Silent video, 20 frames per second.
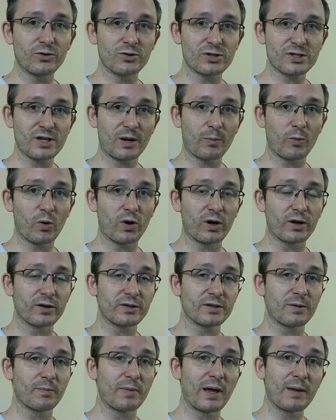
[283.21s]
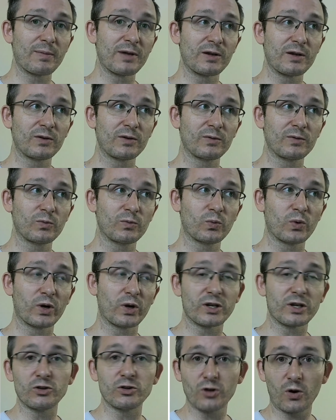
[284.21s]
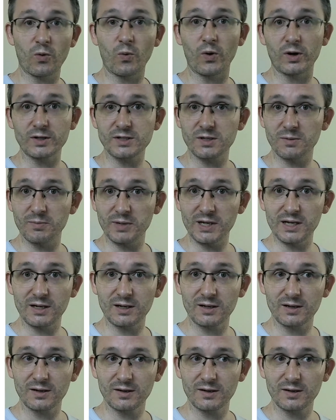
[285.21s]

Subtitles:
somewhere to maybe where you don't want to be.